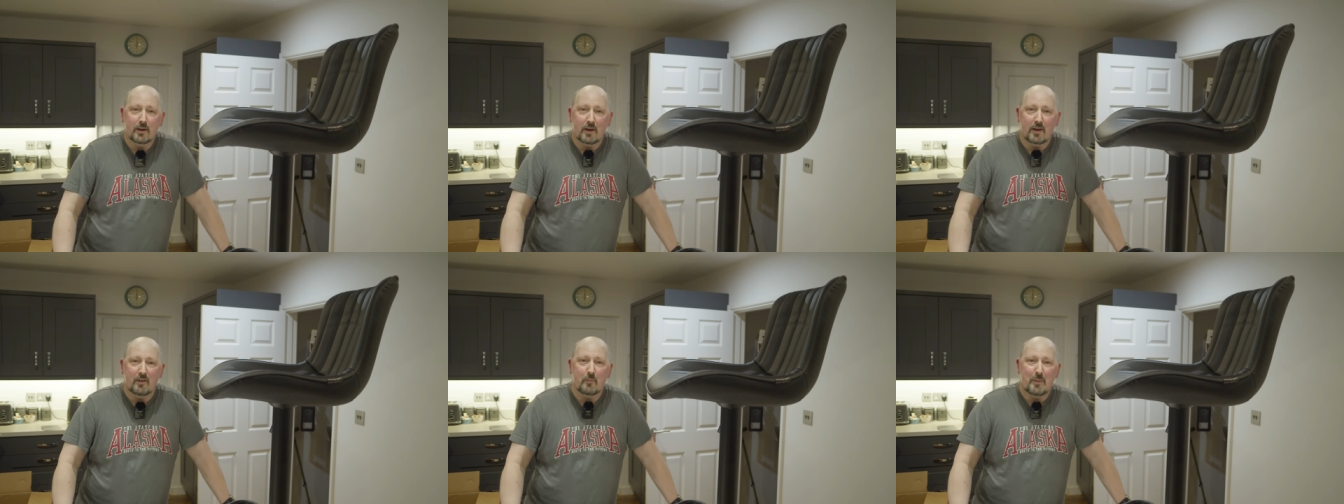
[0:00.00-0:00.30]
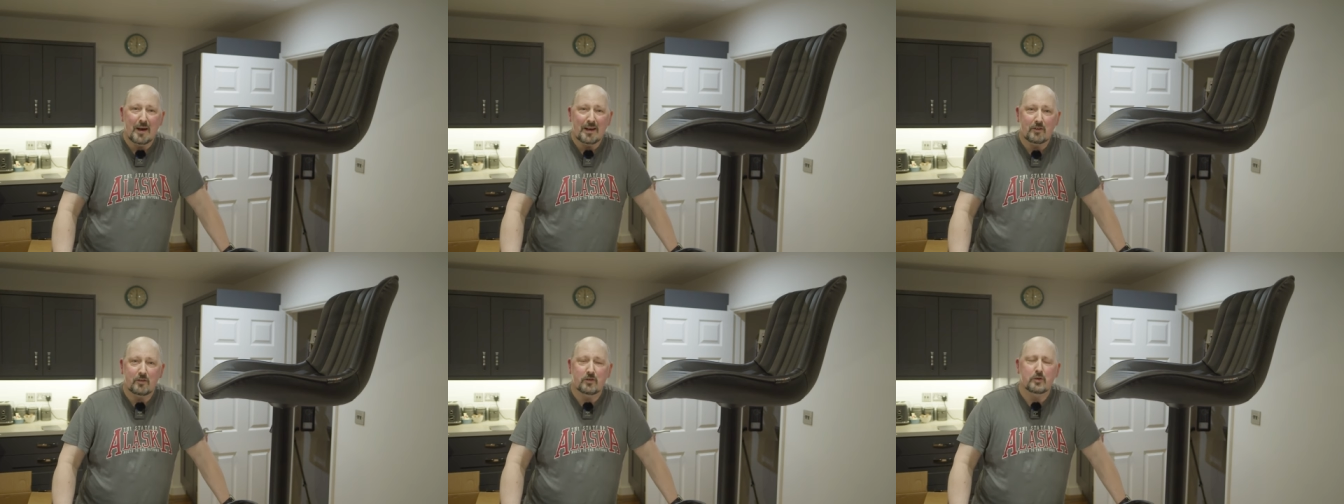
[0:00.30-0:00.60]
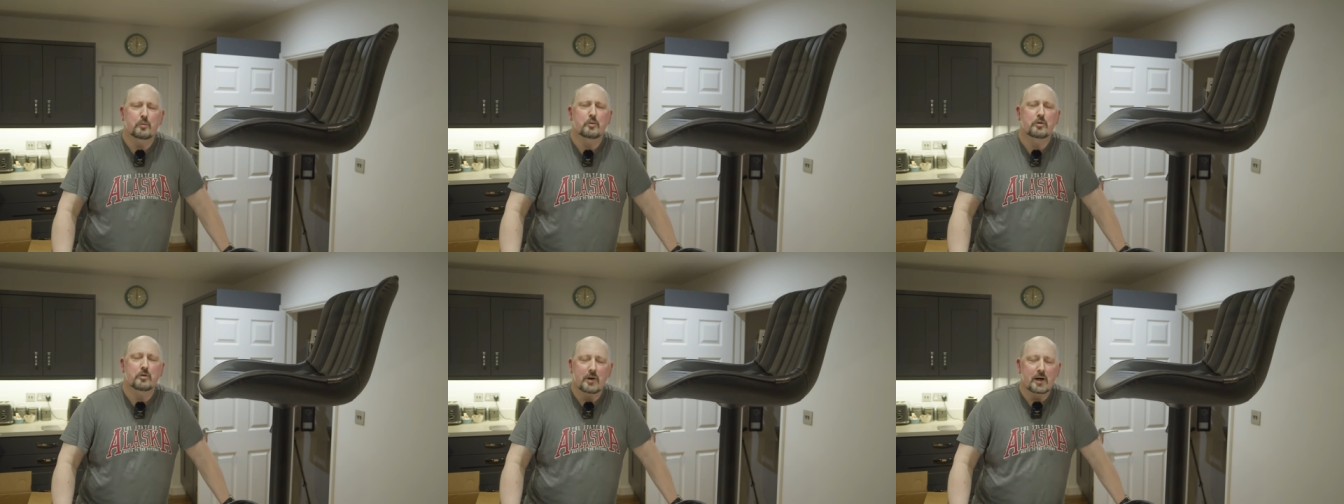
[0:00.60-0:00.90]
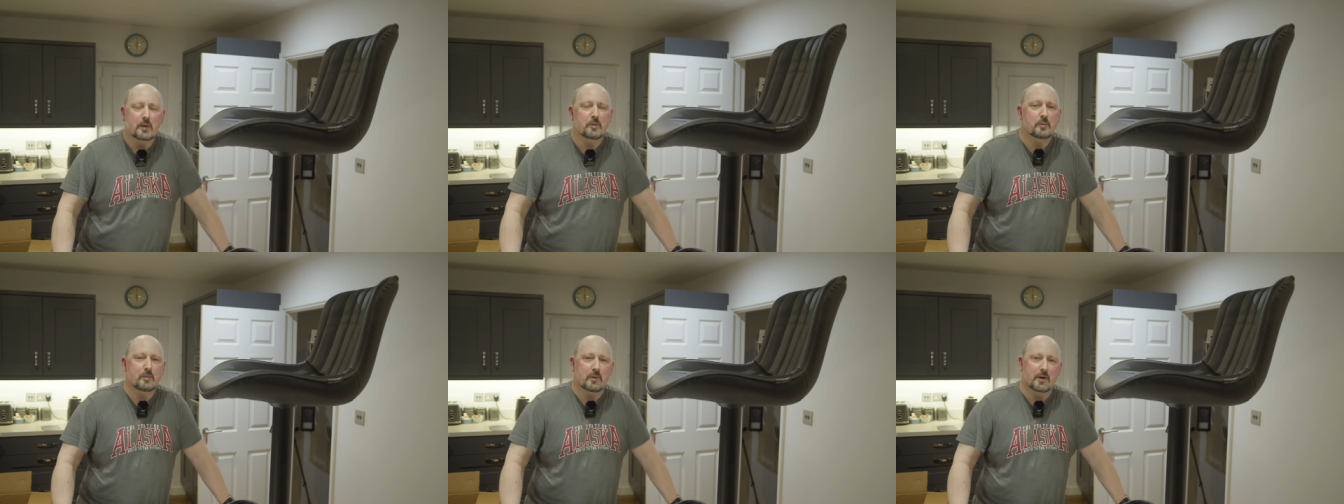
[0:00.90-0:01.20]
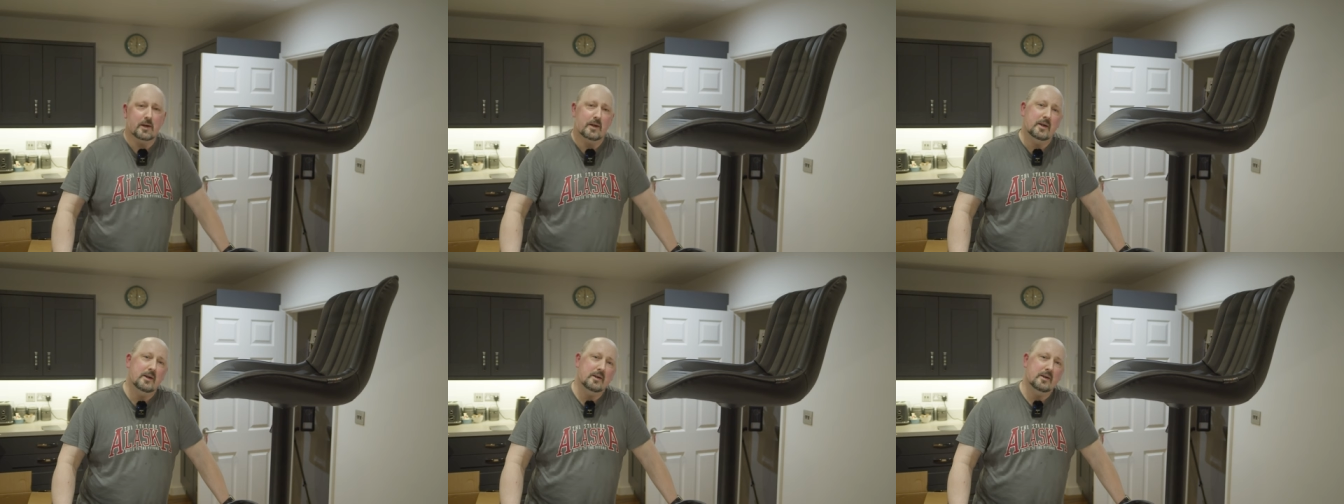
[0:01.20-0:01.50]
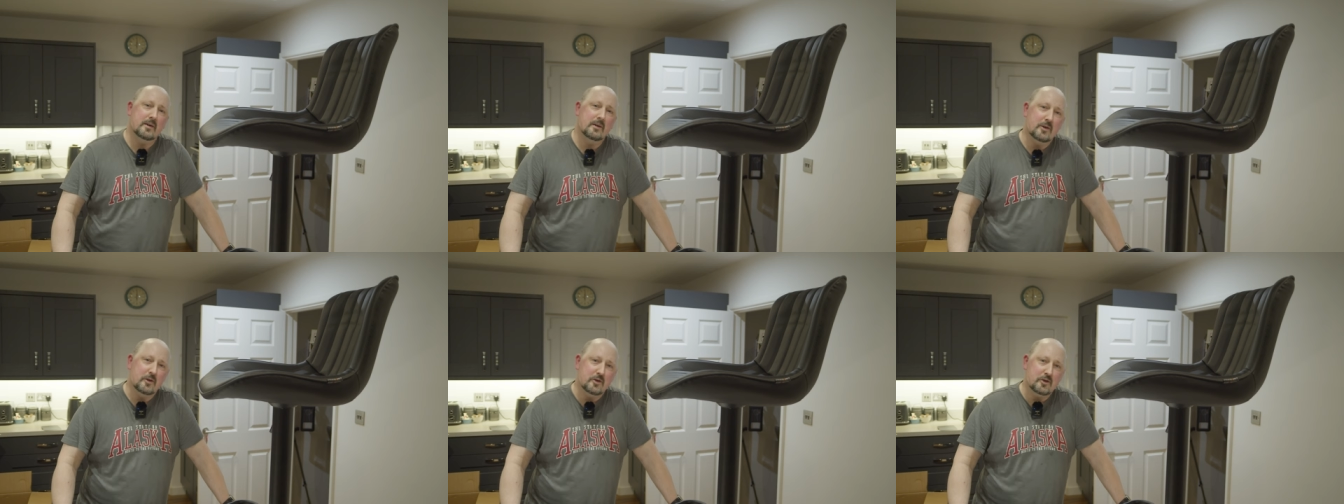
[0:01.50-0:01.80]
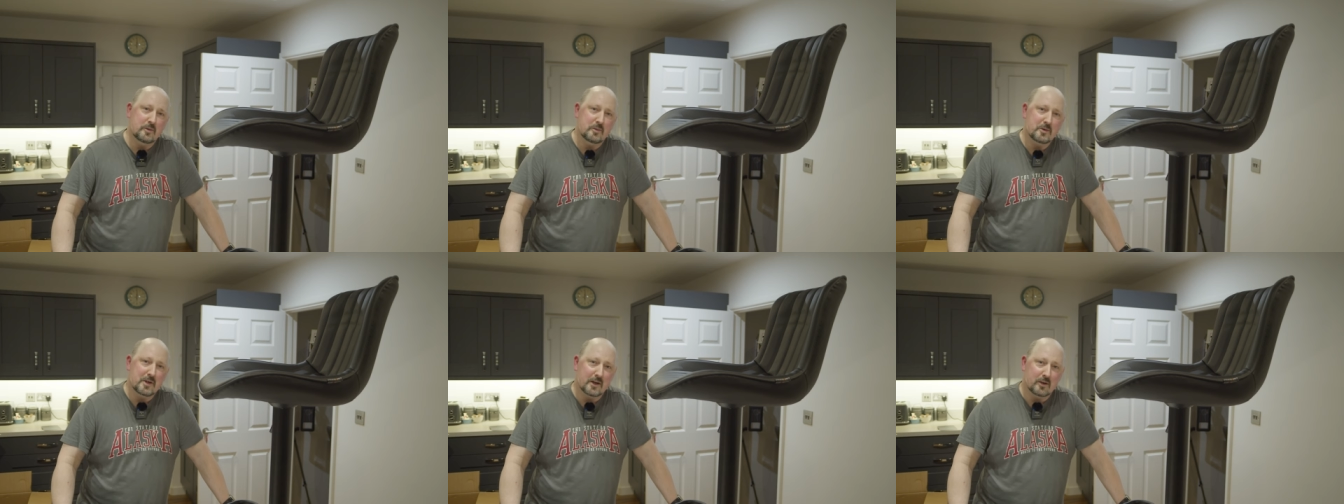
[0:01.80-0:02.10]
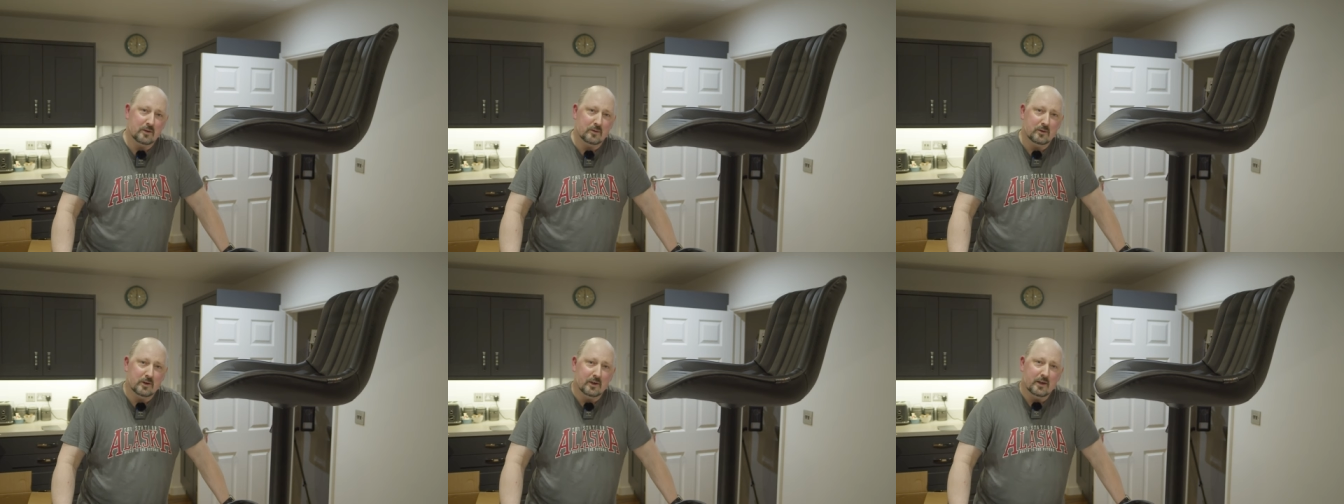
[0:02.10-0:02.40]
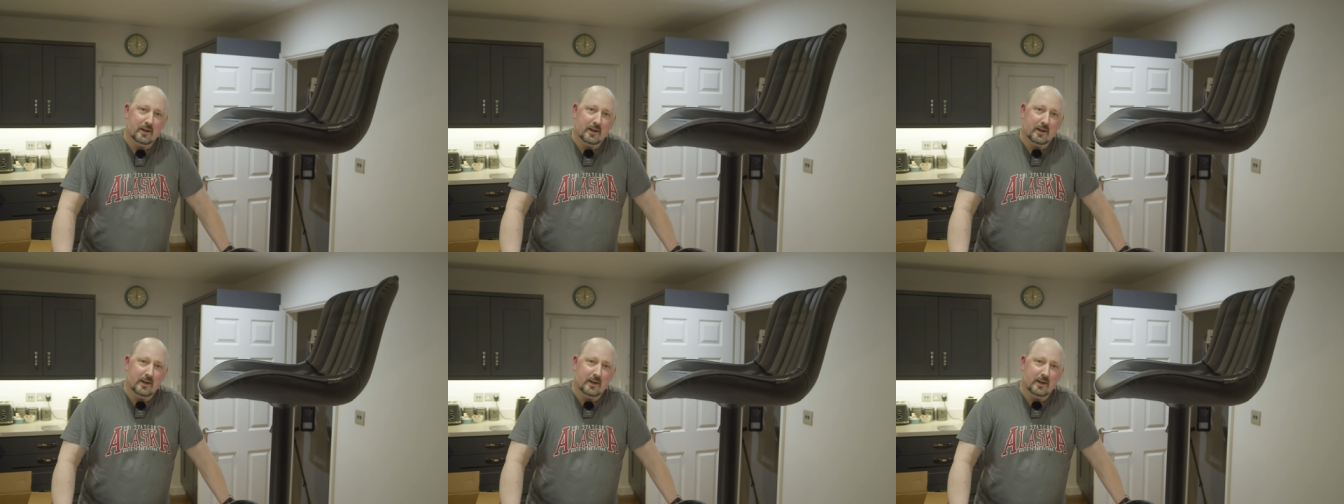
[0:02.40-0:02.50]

Even better, subscribe to my YouTube channel.